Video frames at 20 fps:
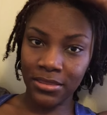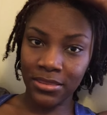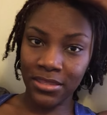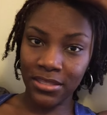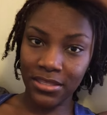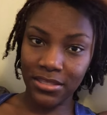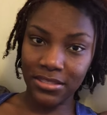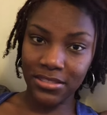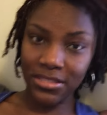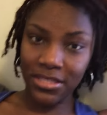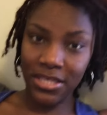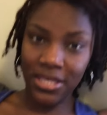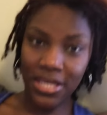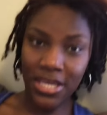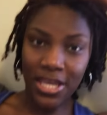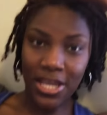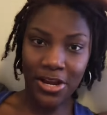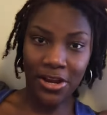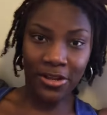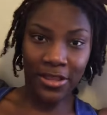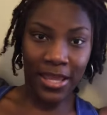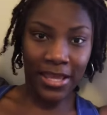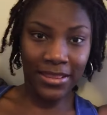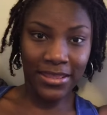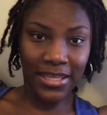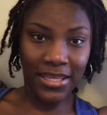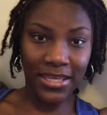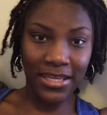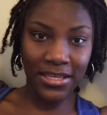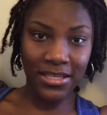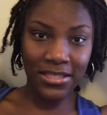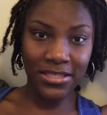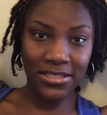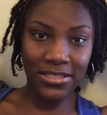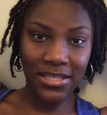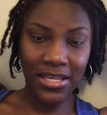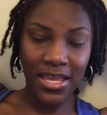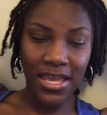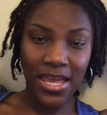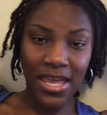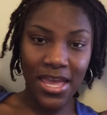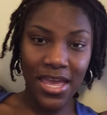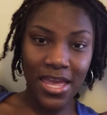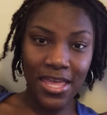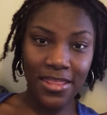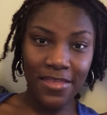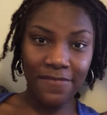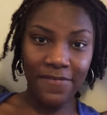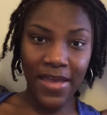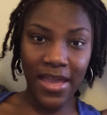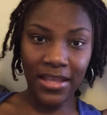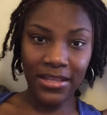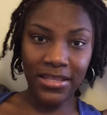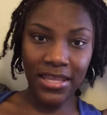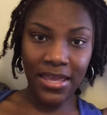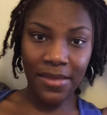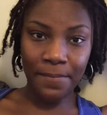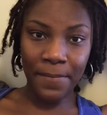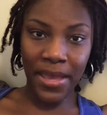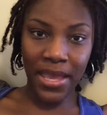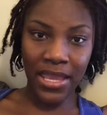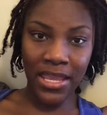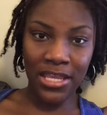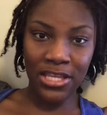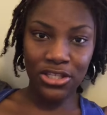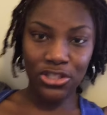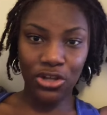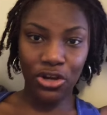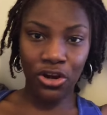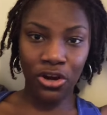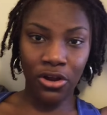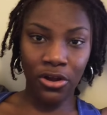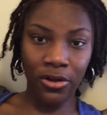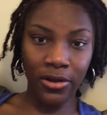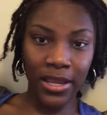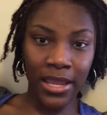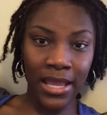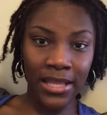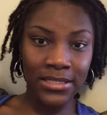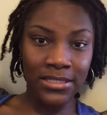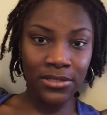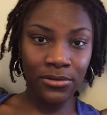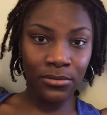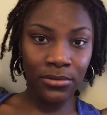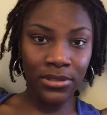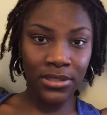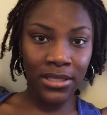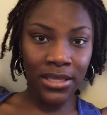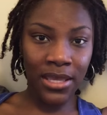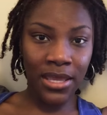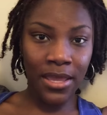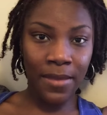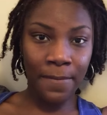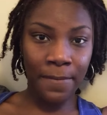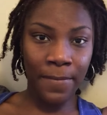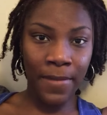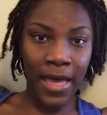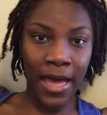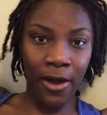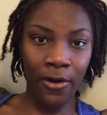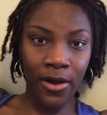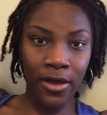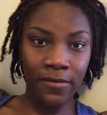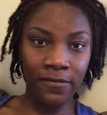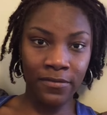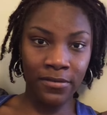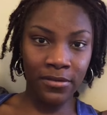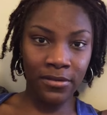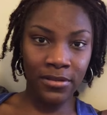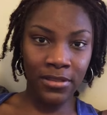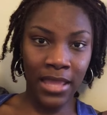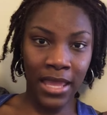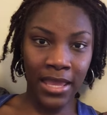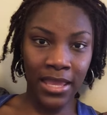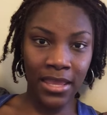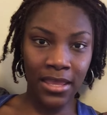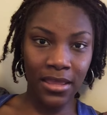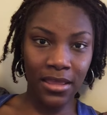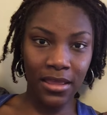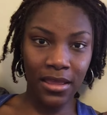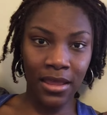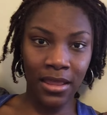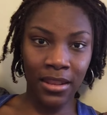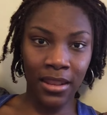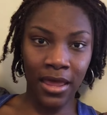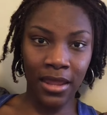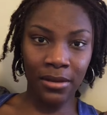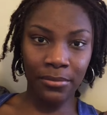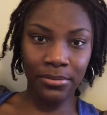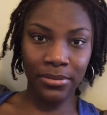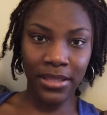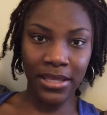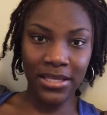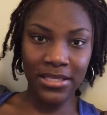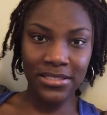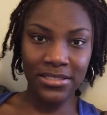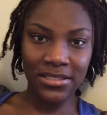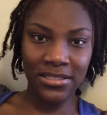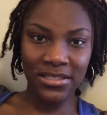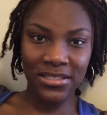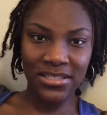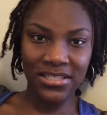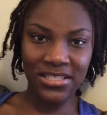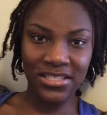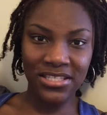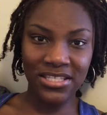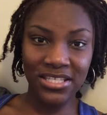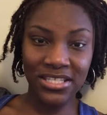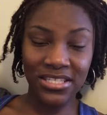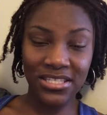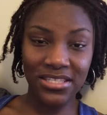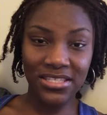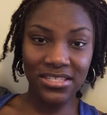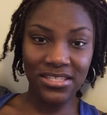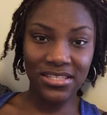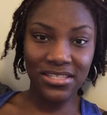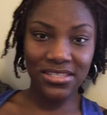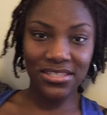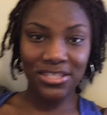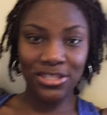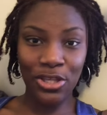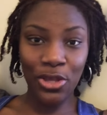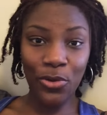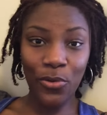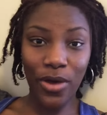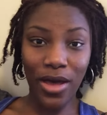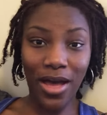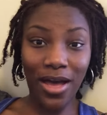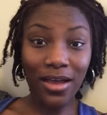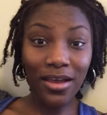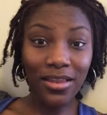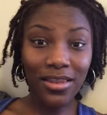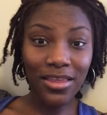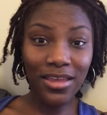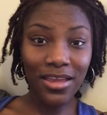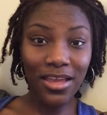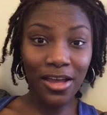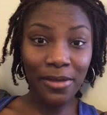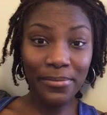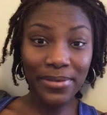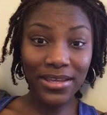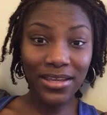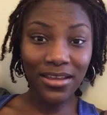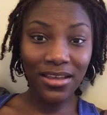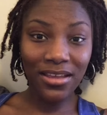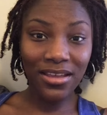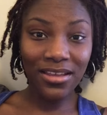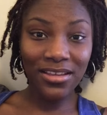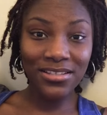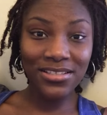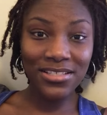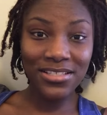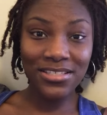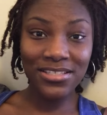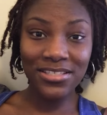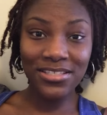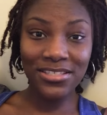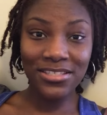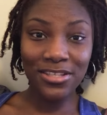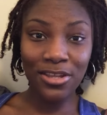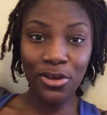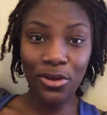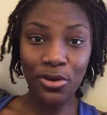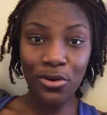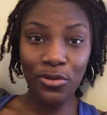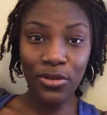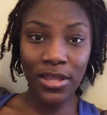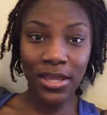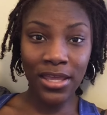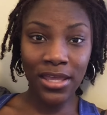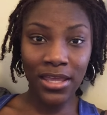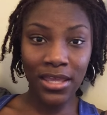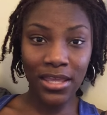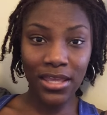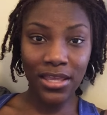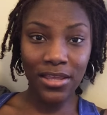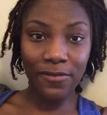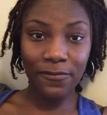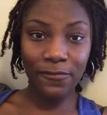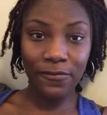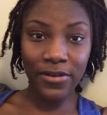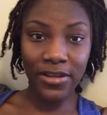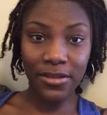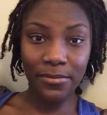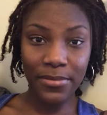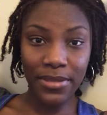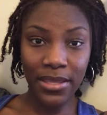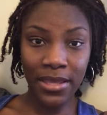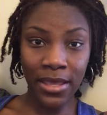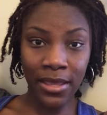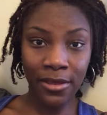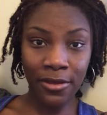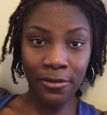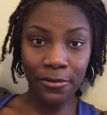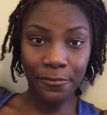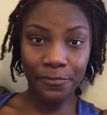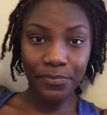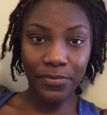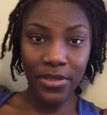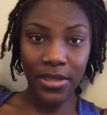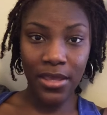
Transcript: this here, like the ends. The fact that my ends curl, okay, I deal with that. However, like, a lot of places, it's just so ugly. Oh my gosh, it's just so, like, freaking me out.